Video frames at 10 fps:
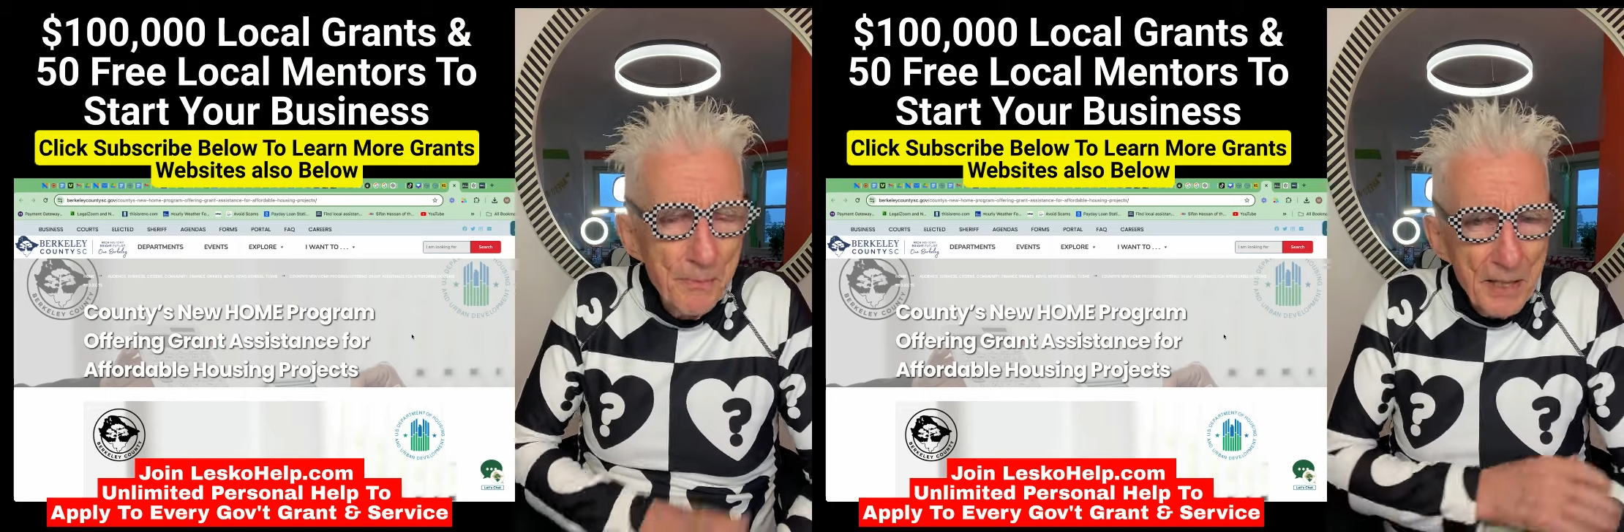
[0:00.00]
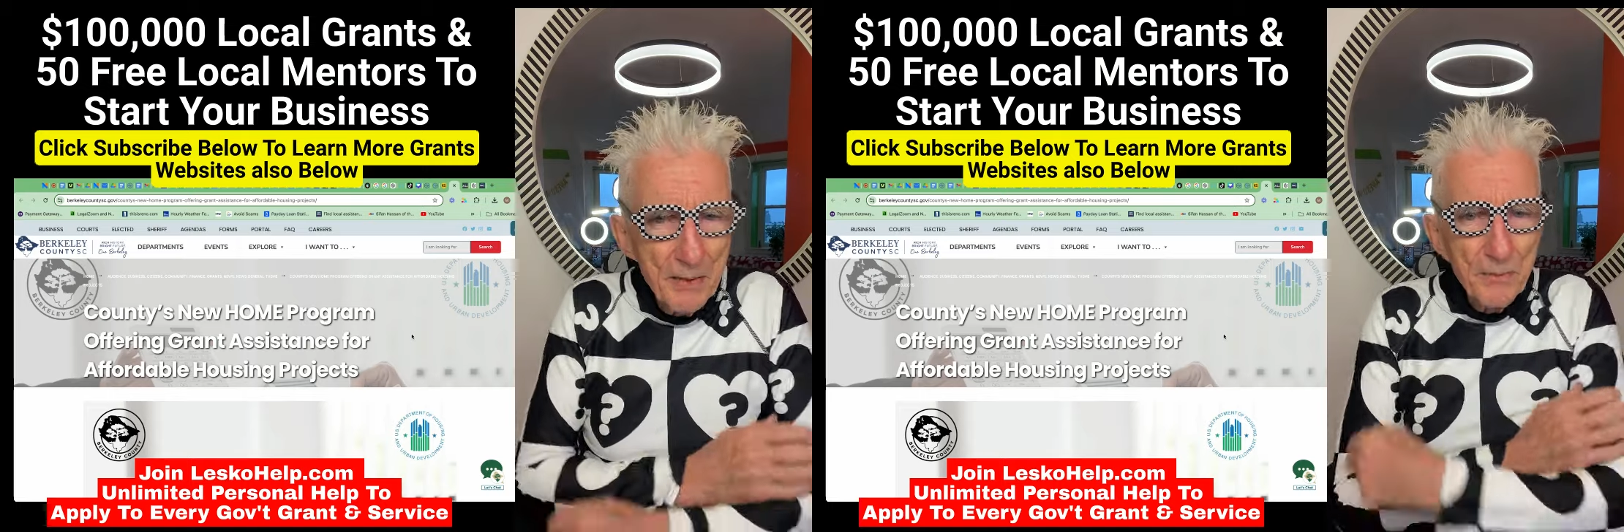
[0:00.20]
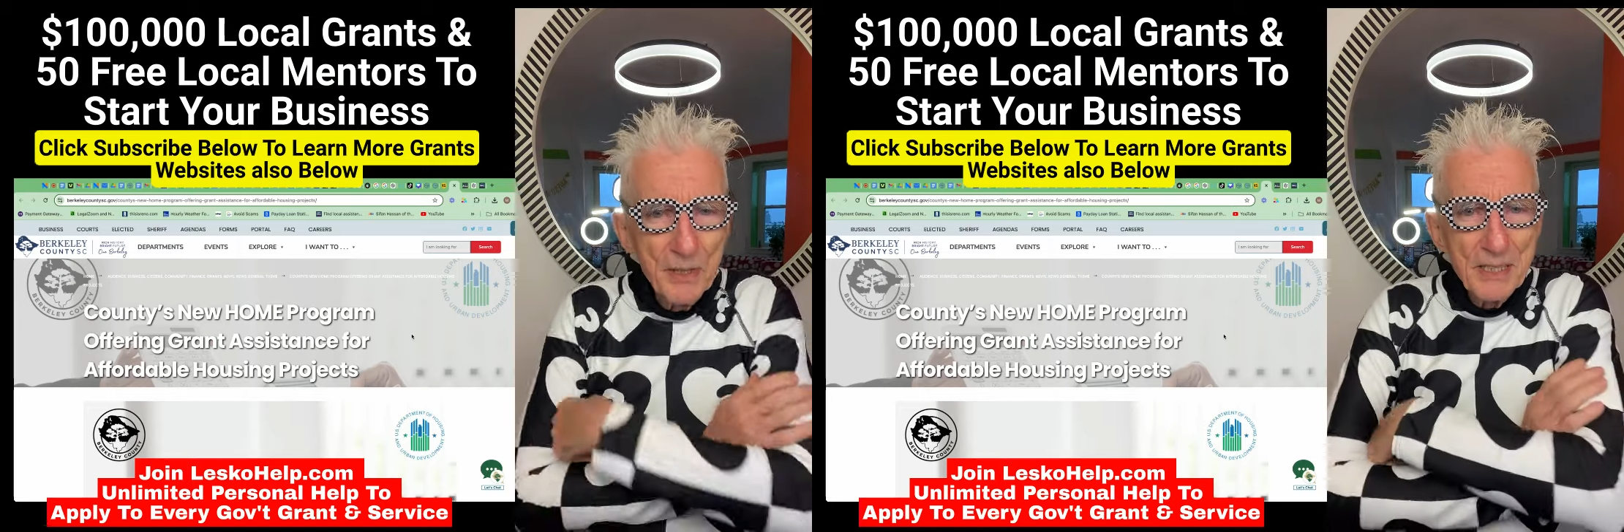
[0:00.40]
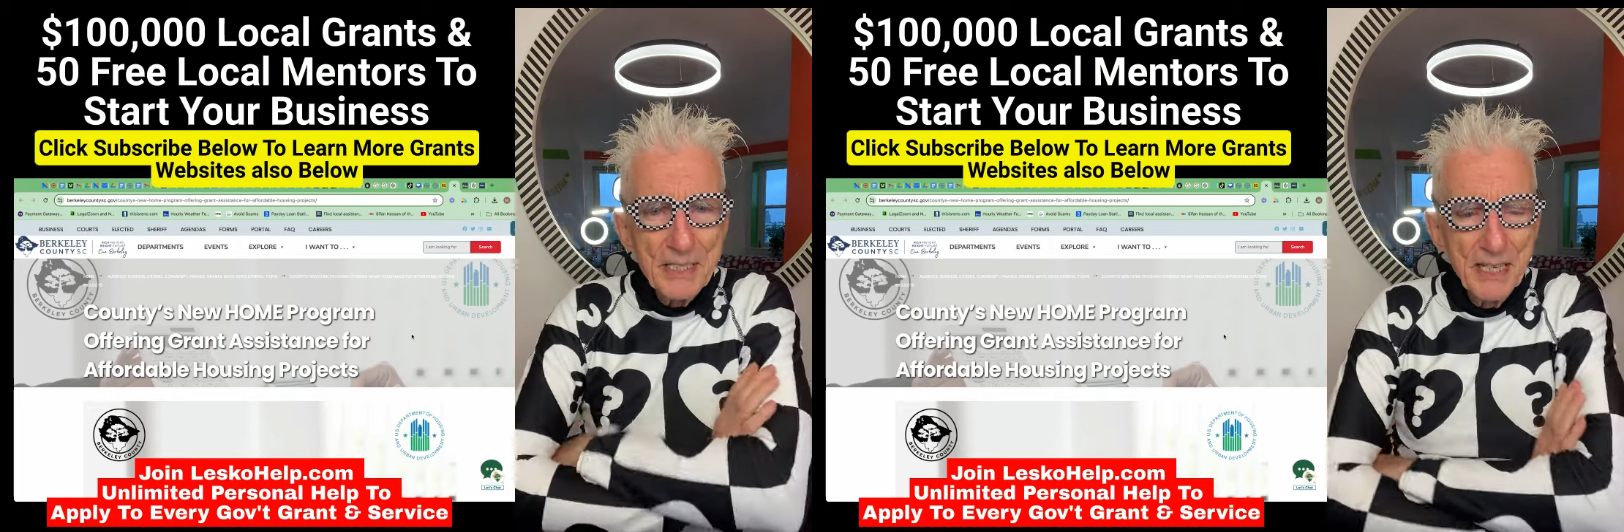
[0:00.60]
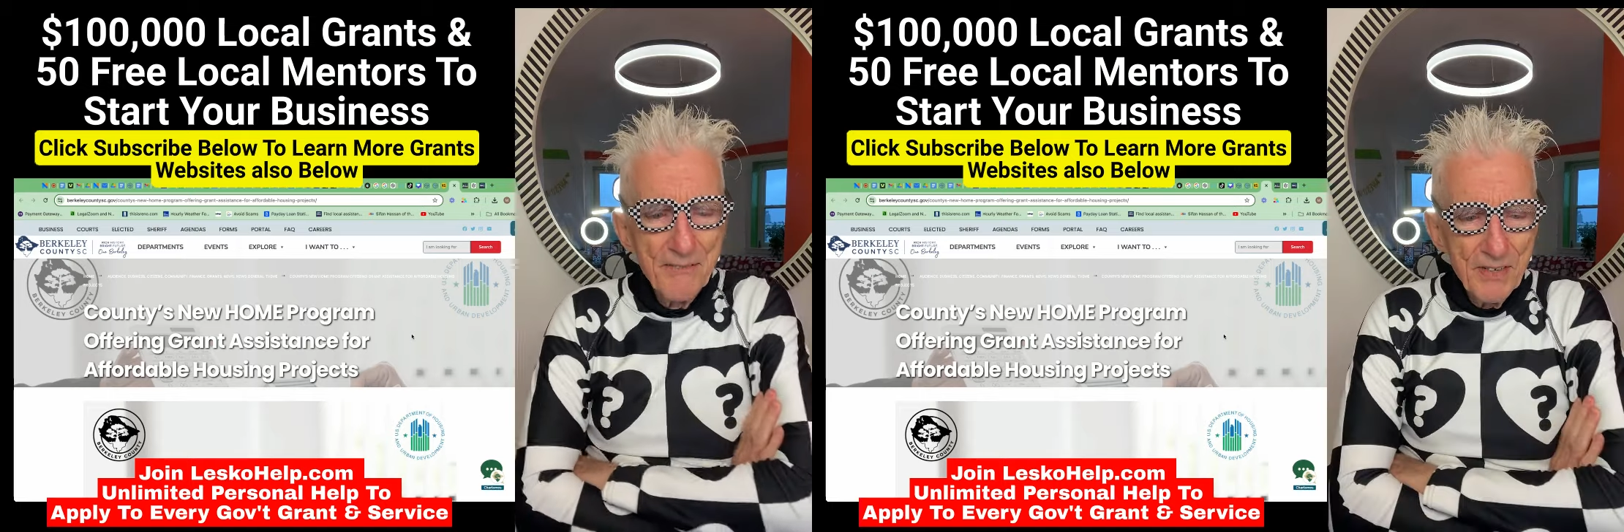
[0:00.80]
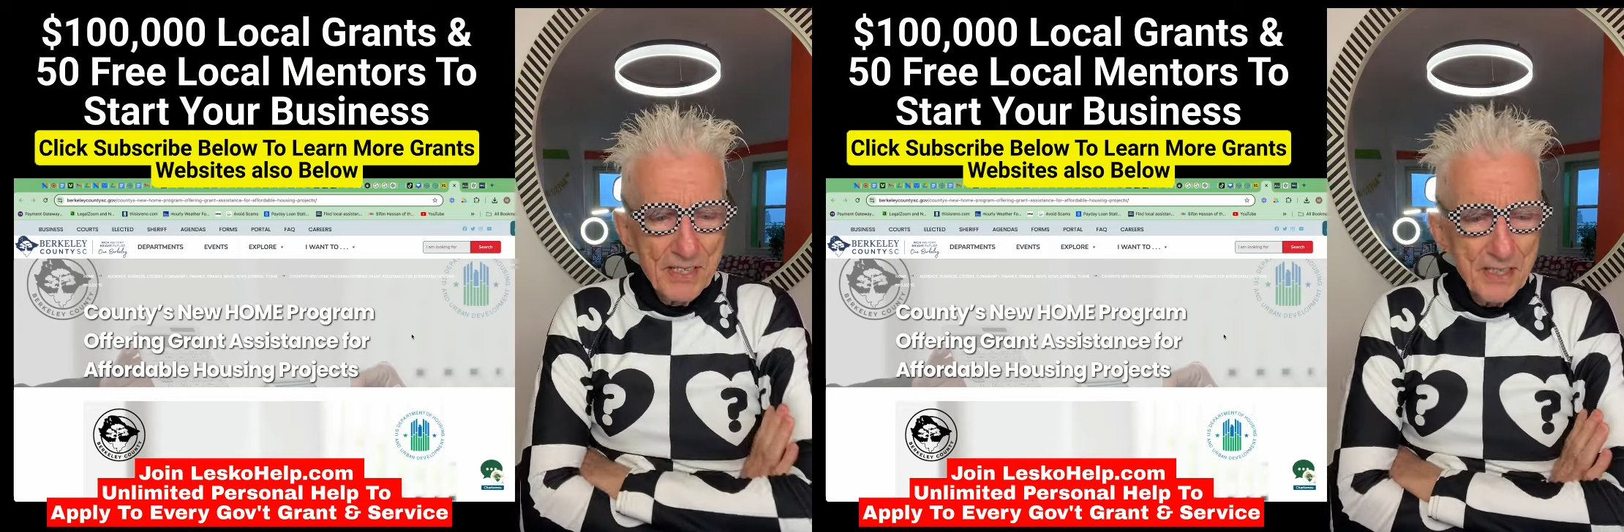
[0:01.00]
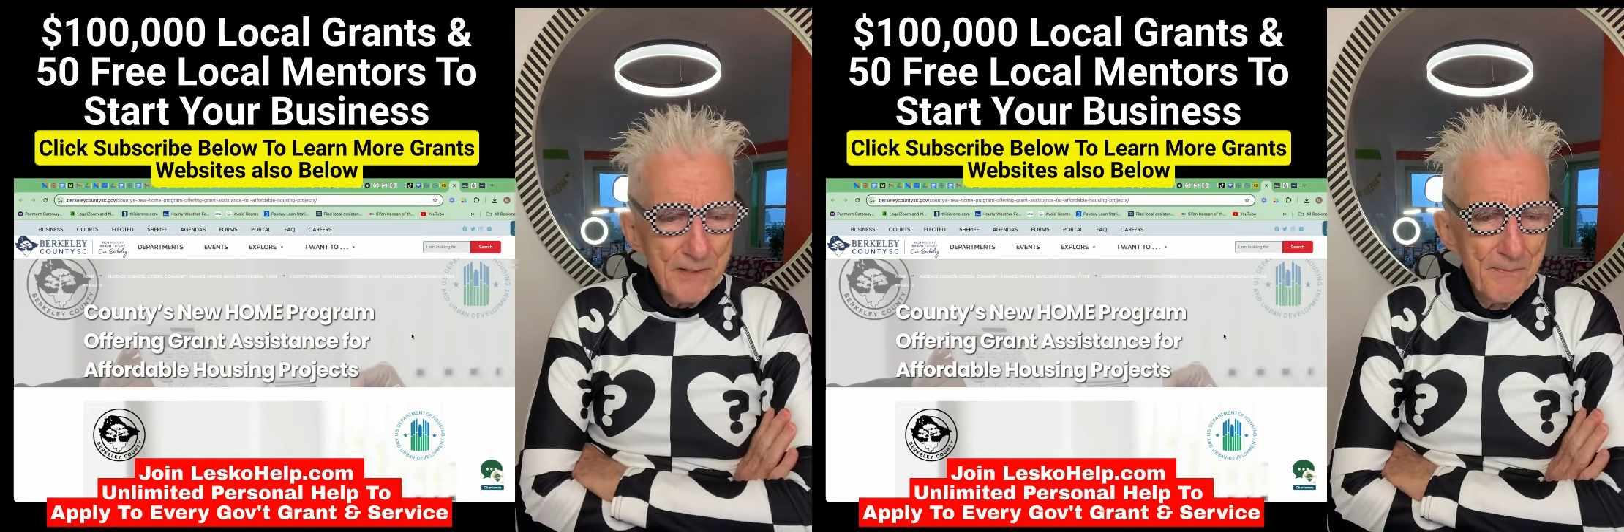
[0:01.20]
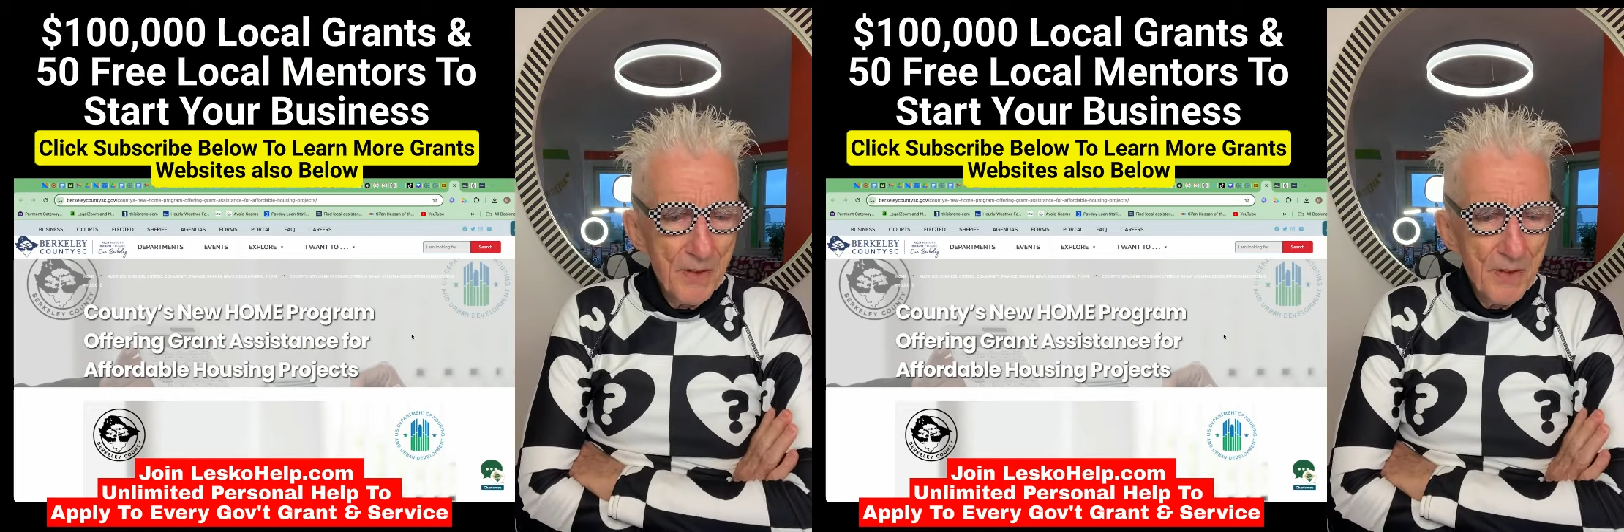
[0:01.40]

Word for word: to become a real estate investor?